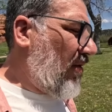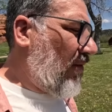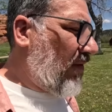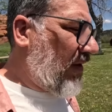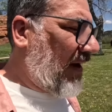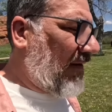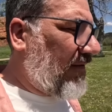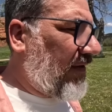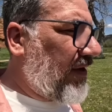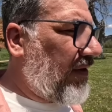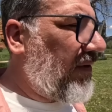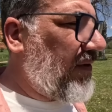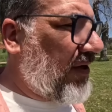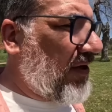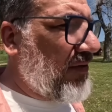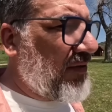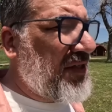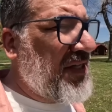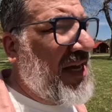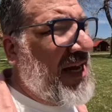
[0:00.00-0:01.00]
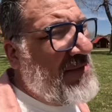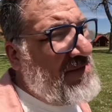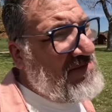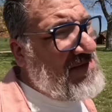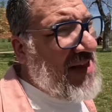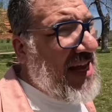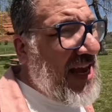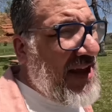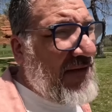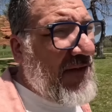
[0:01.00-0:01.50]
whatever you use.
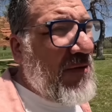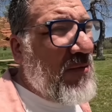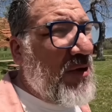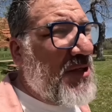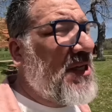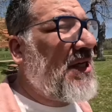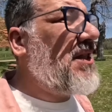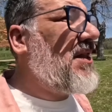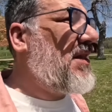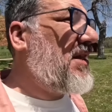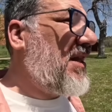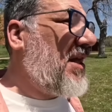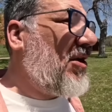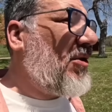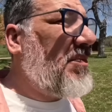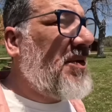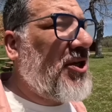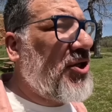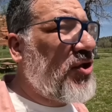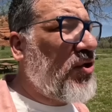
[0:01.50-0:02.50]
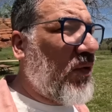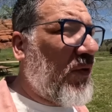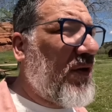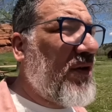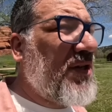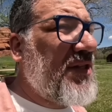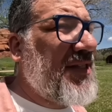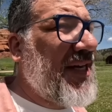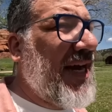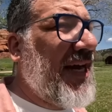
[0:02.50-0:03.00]
If it was a little bit
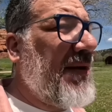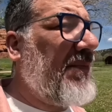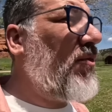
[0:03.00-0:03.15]
shorter site,